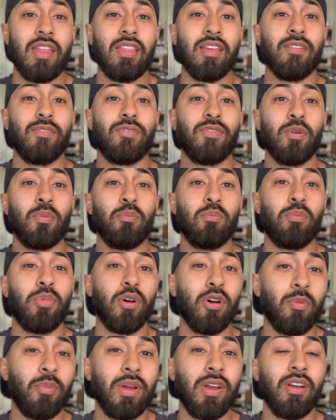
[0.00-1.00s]
then from
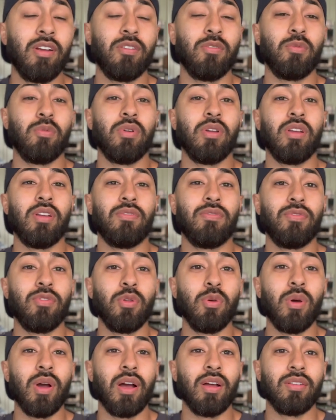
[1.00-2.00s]
Burbank, we
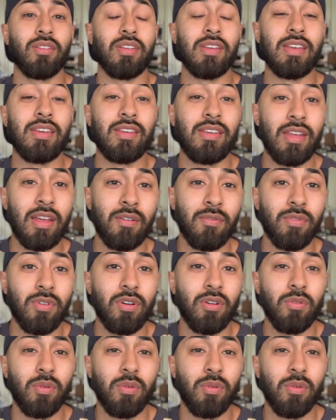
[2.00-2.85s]
flew out to Denver.